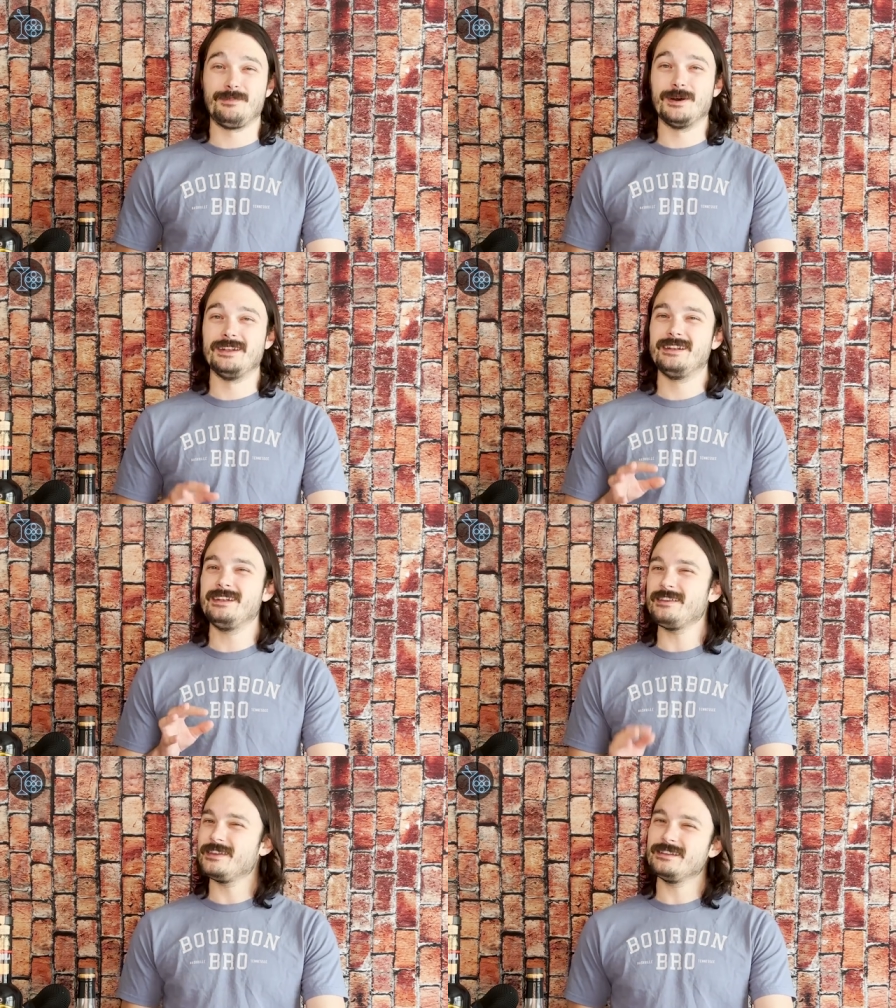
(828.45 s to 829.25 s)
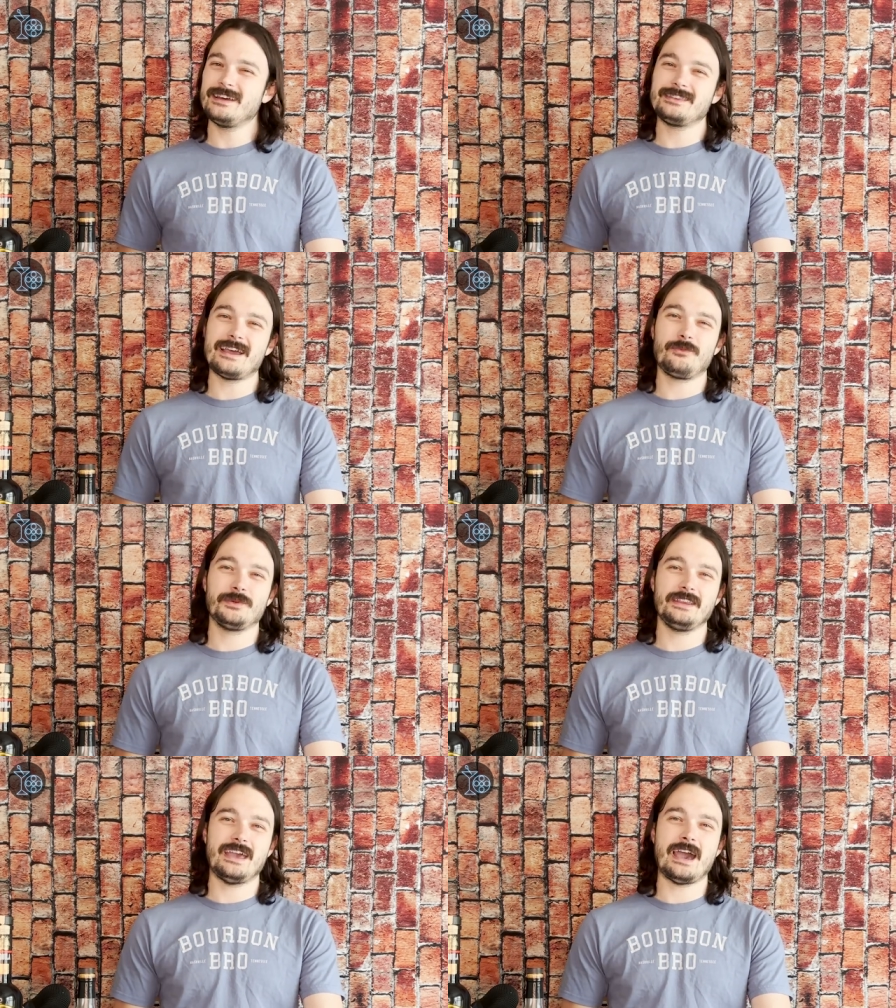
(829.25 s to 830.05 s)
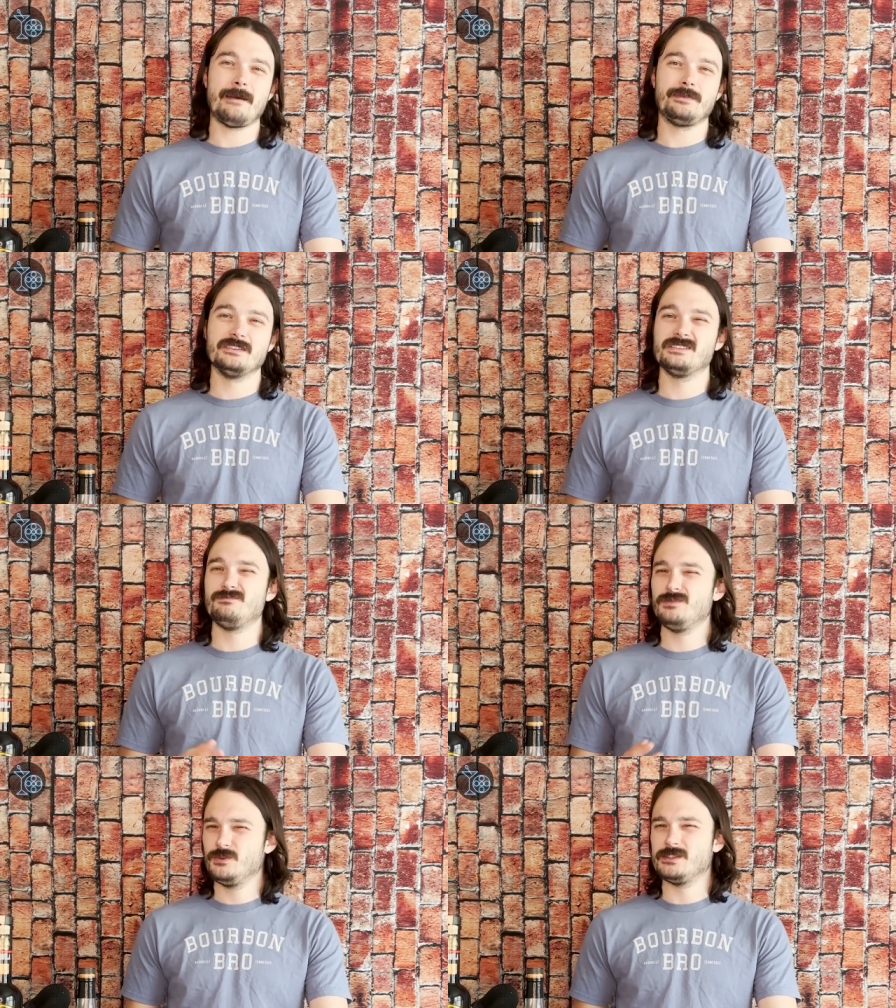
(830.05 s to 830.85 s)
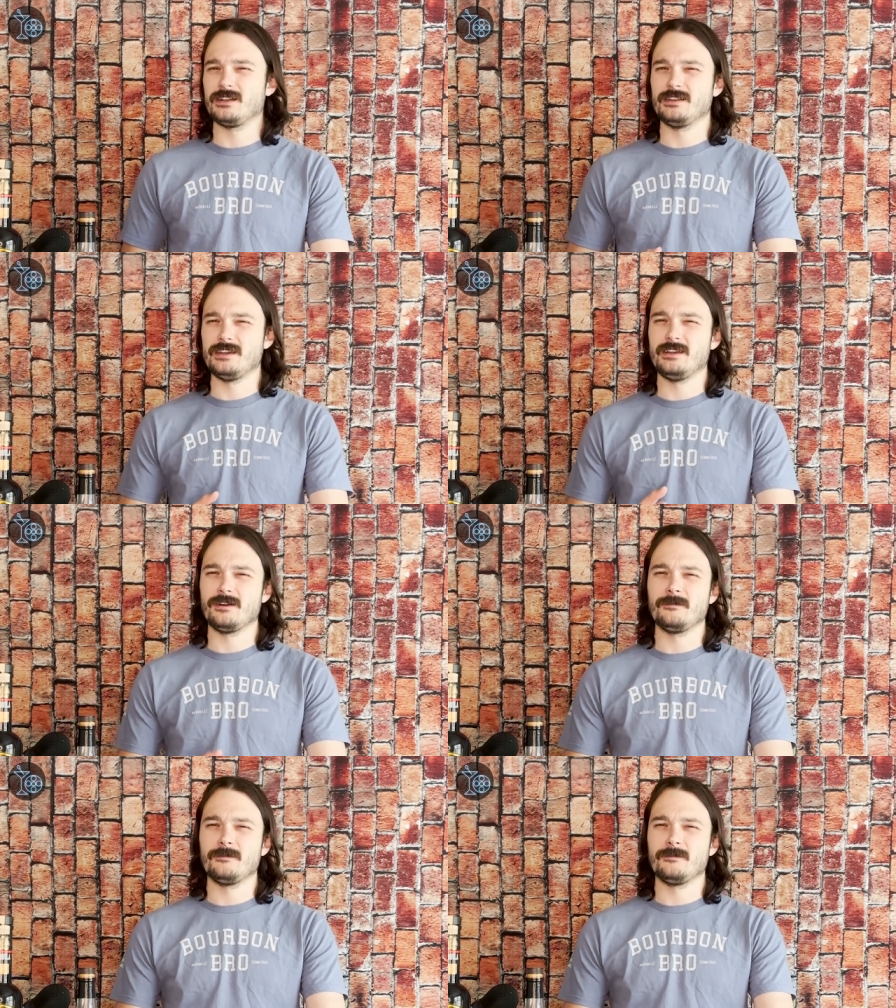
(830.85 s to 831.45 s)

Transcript: but nothing like that really happens musically here.